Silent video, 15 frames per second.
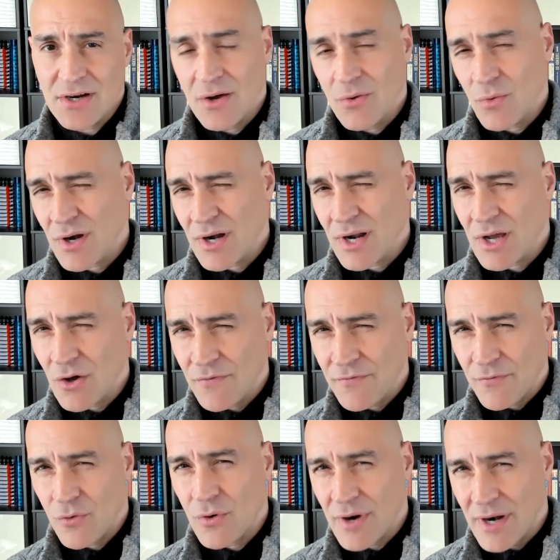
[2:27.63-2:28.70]
and we're going to go
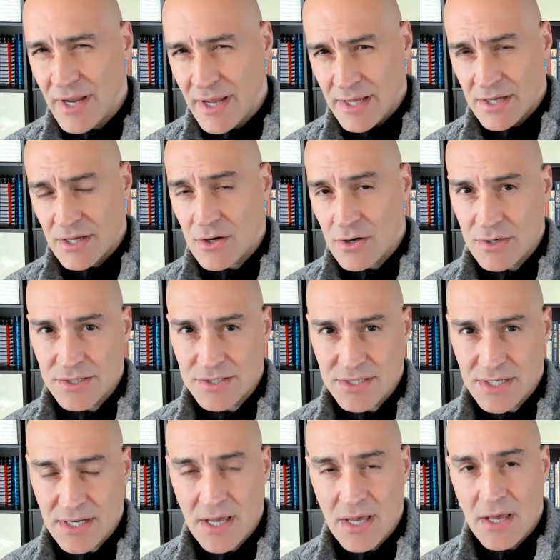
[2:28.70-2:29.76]
for encouraging,